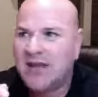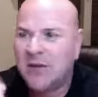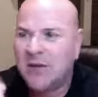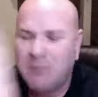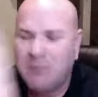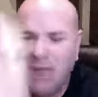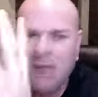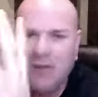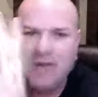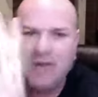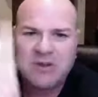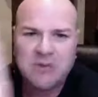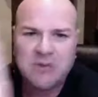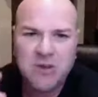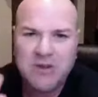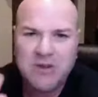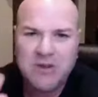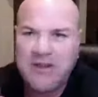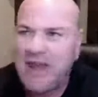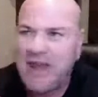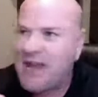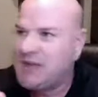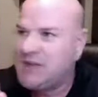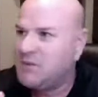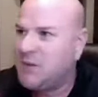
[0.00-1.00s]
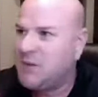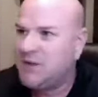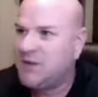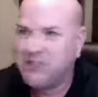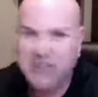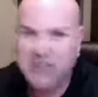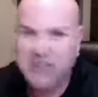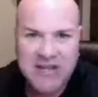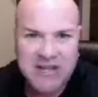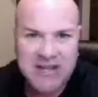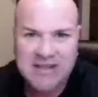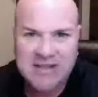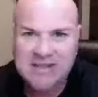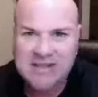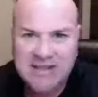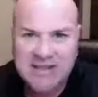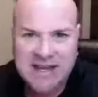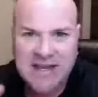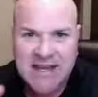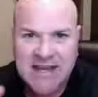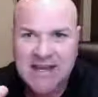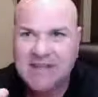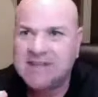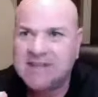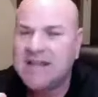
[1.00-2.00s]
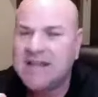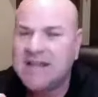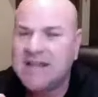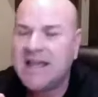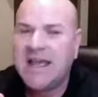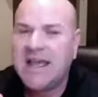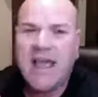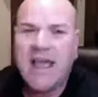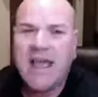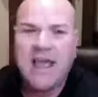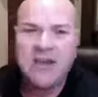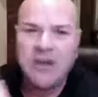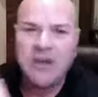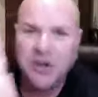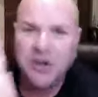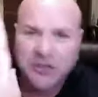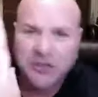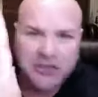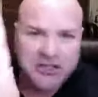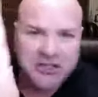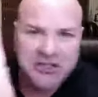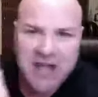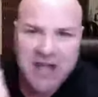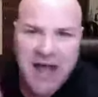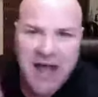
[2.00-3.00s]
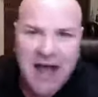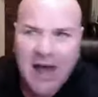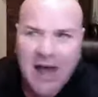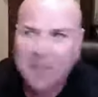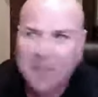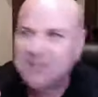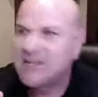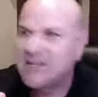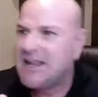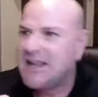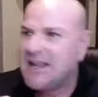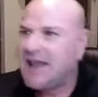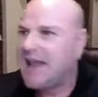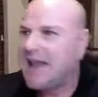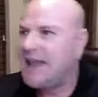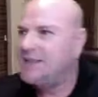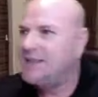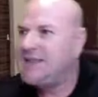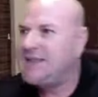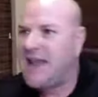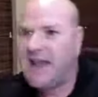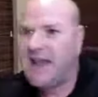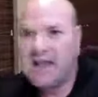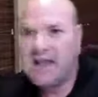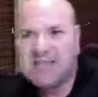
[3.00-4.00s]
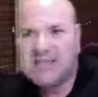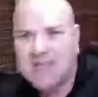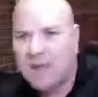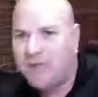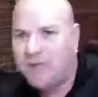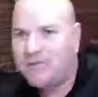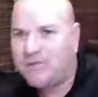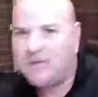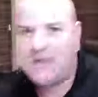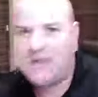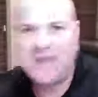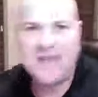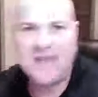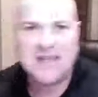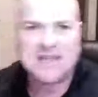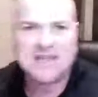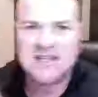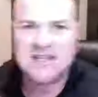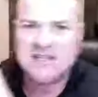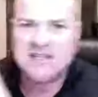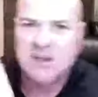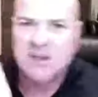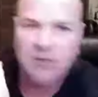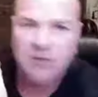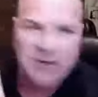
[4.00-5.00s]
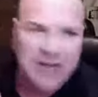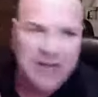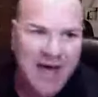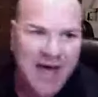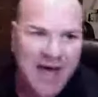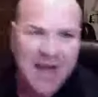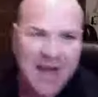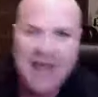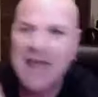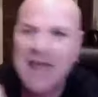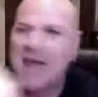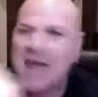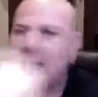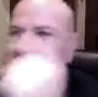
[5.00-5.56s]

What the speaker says: maybe Smoothie Kings, but GNCs and NutriShops and taking a supplement for this and something for that.